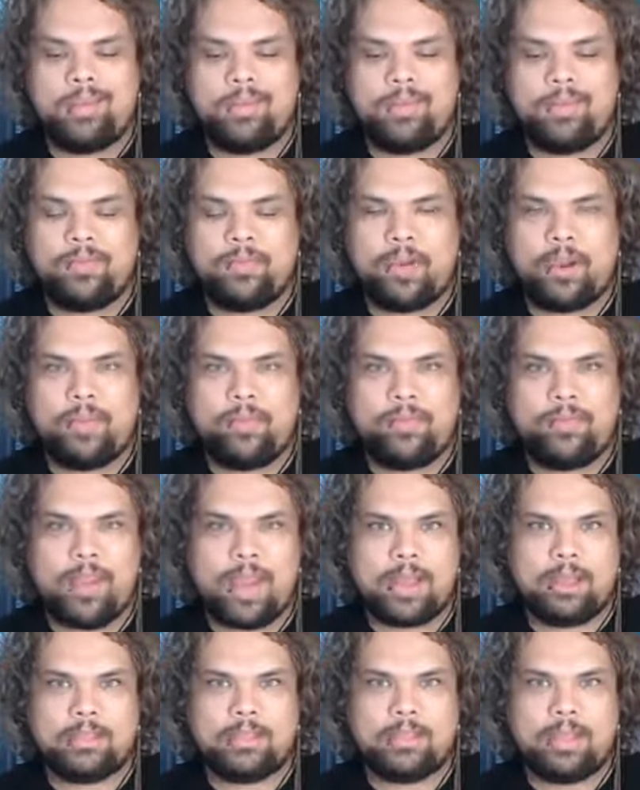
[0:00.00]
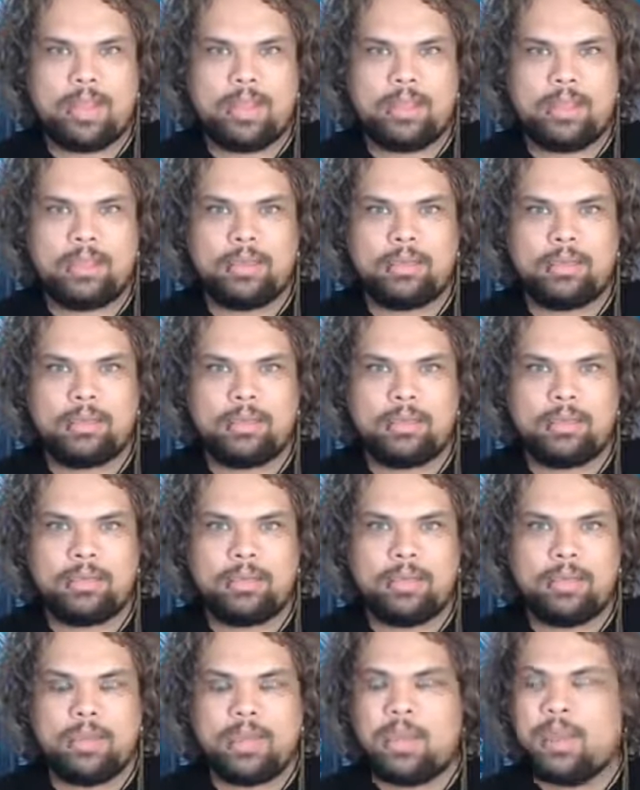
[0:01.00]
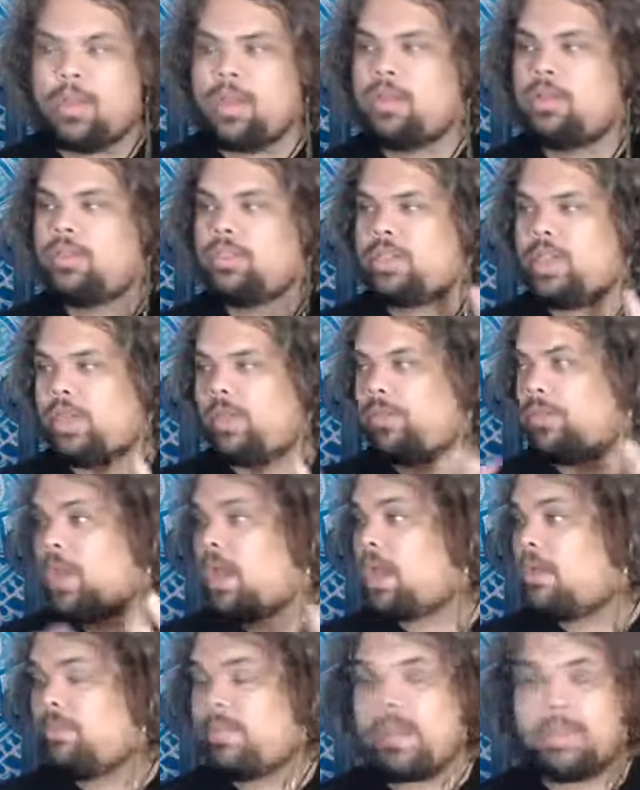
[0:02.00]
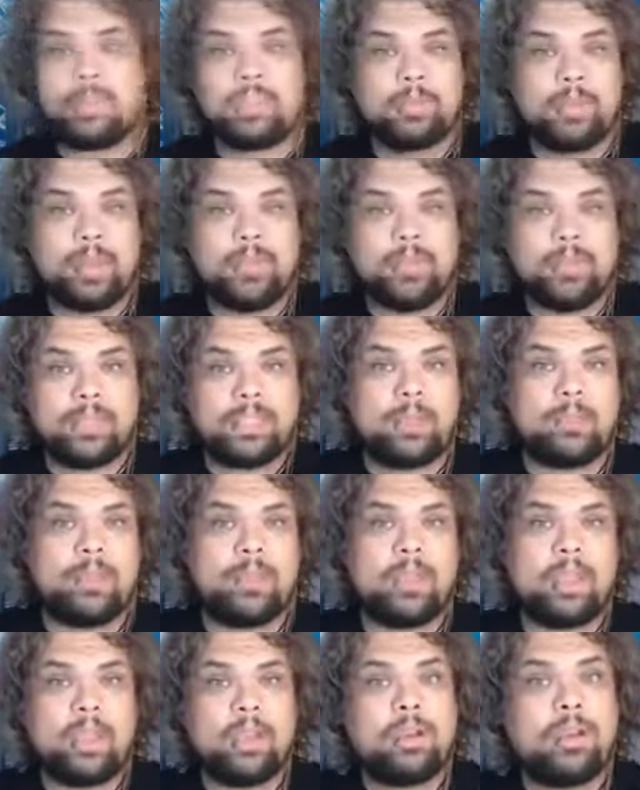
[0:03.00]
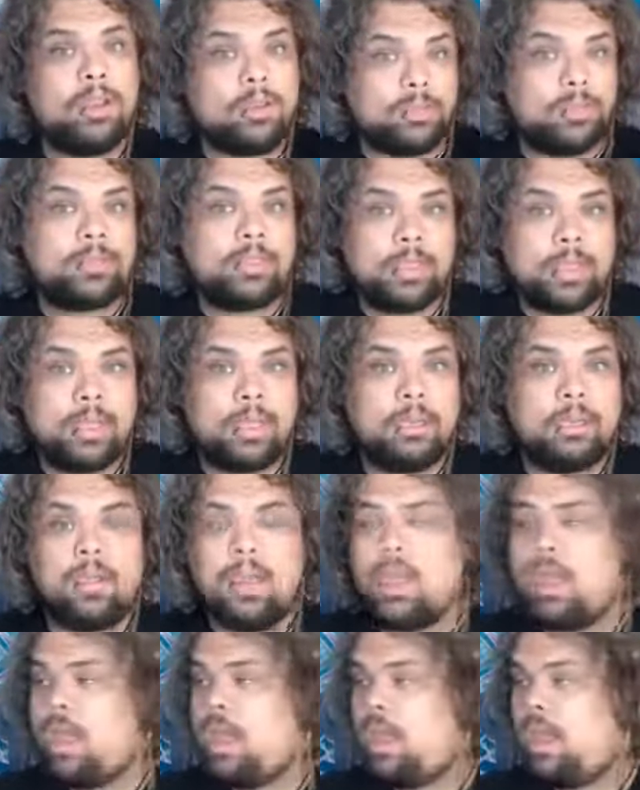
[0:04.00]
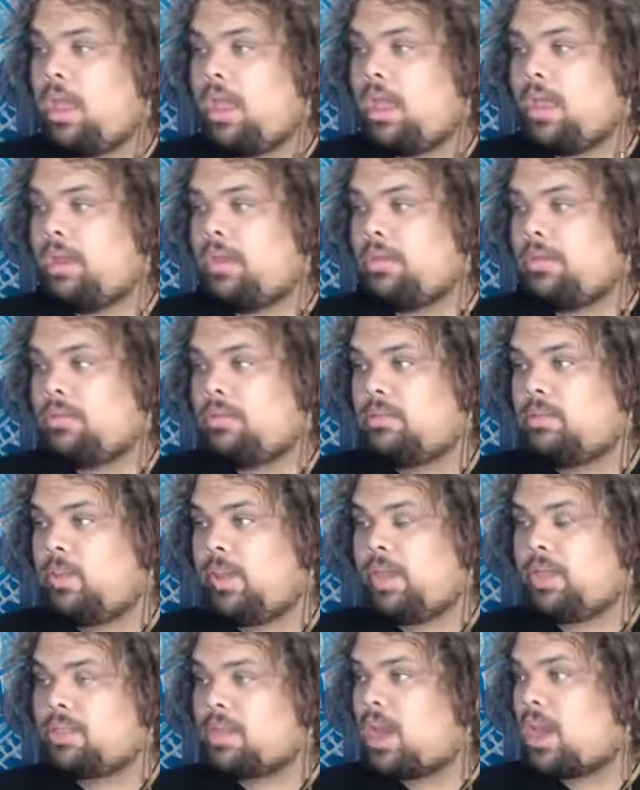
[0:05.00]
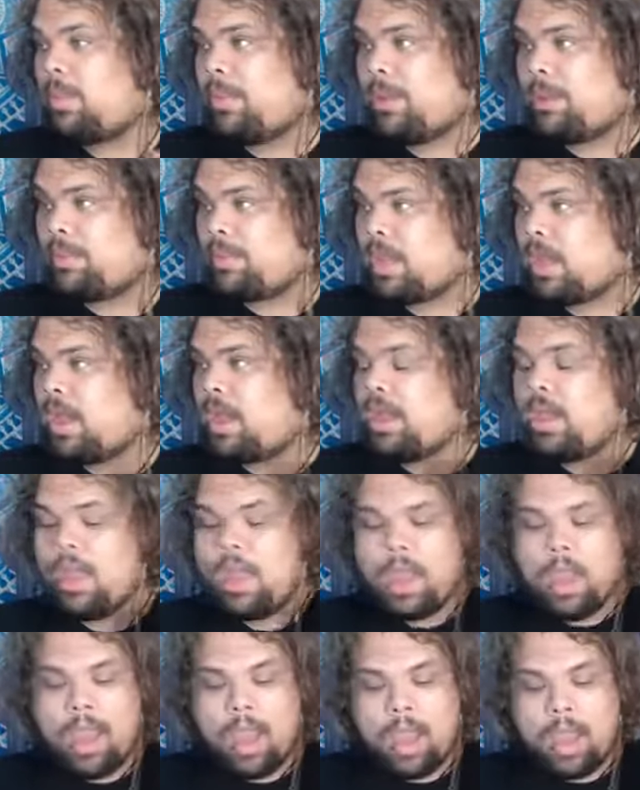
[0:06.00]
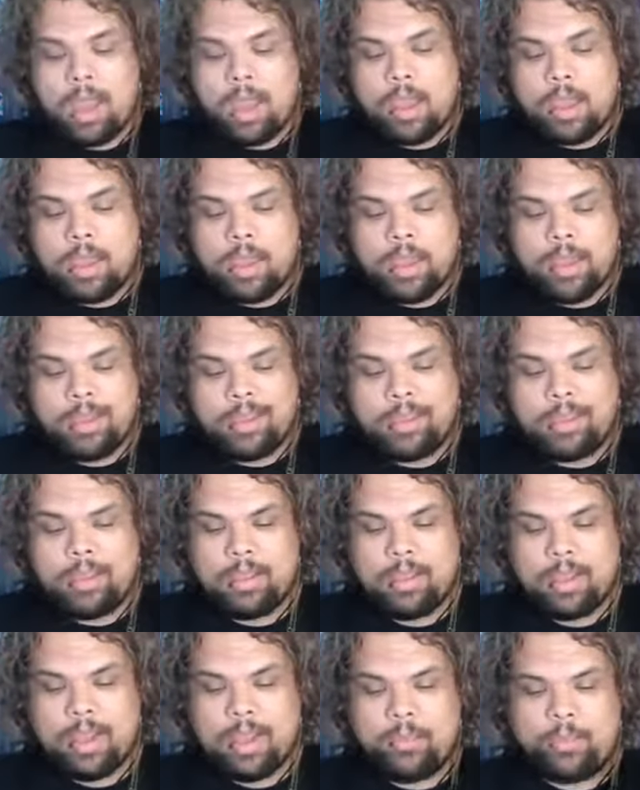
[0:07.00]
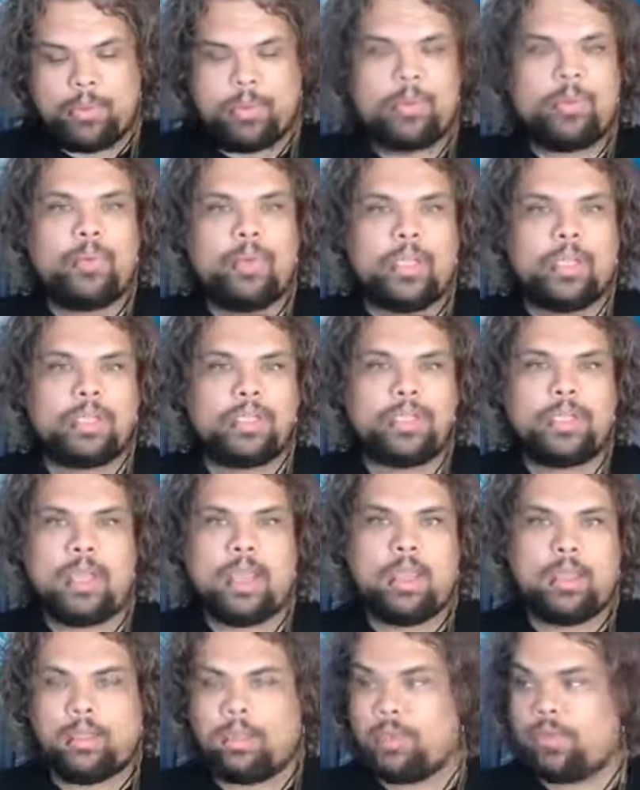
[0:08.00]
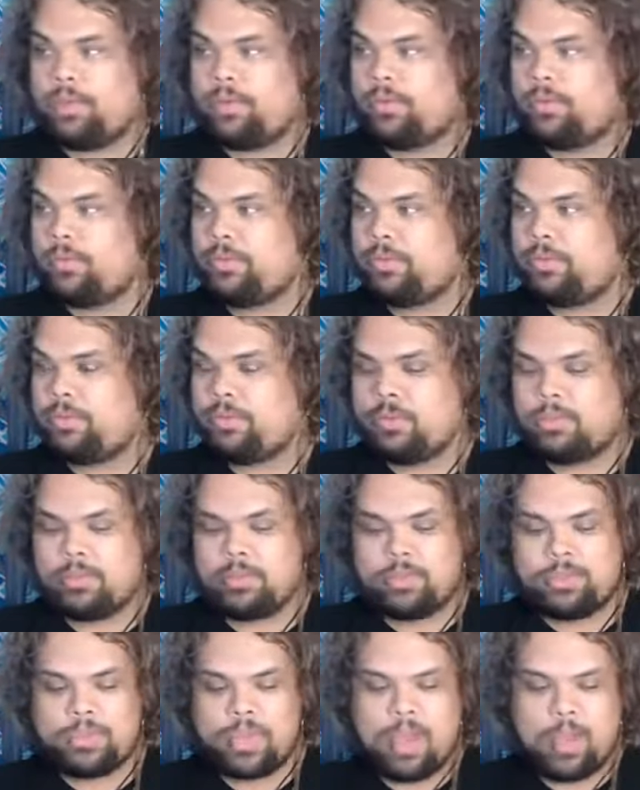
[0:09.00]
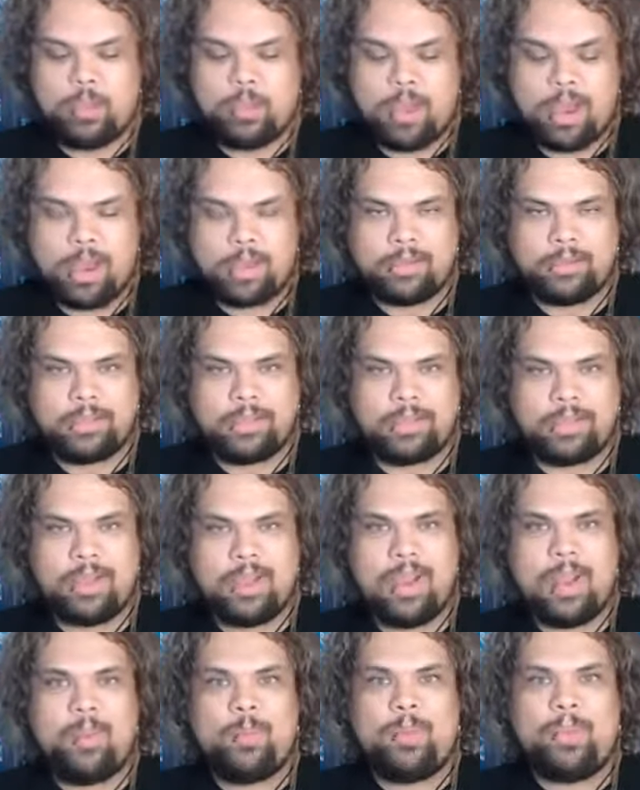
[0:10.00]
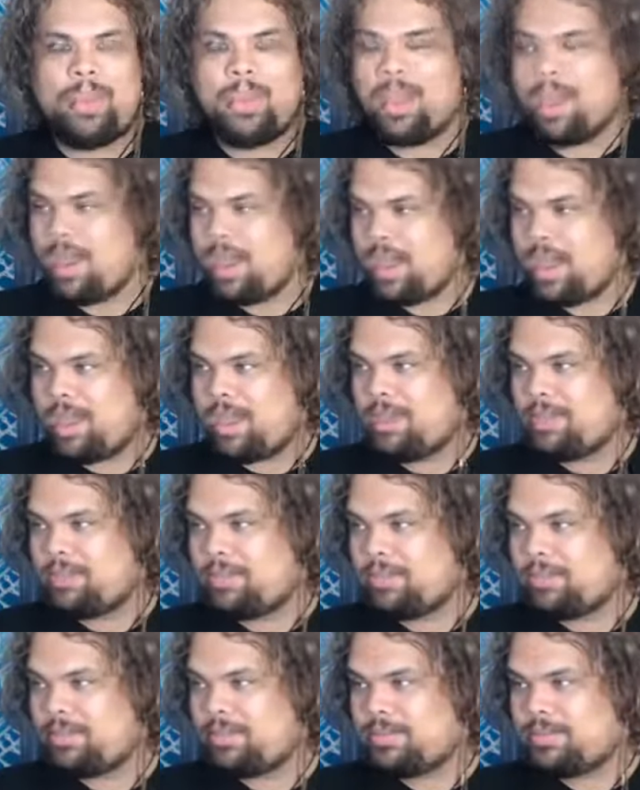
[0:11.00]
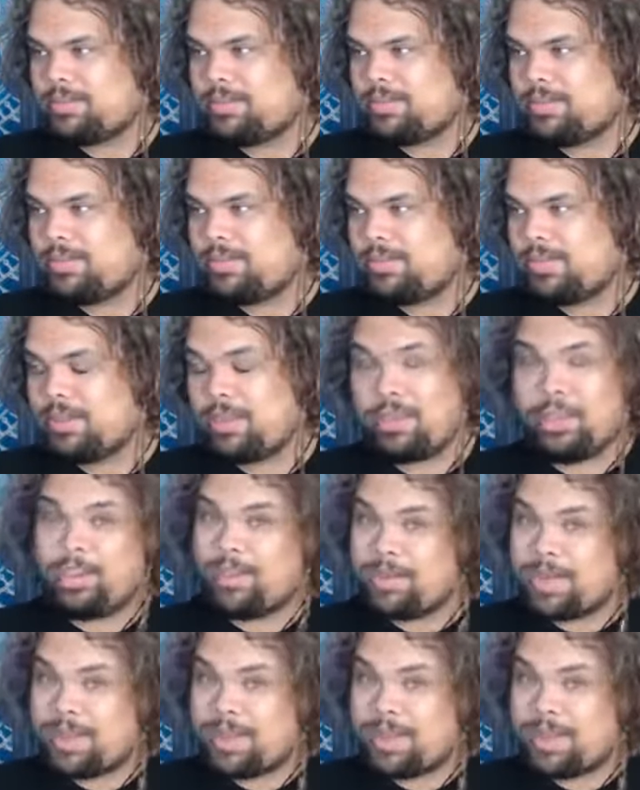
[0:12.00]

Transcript: very fascinating. So, yeah, message me if it's something that you're interested in, and we can talk about that. I appreciate you so much, because you're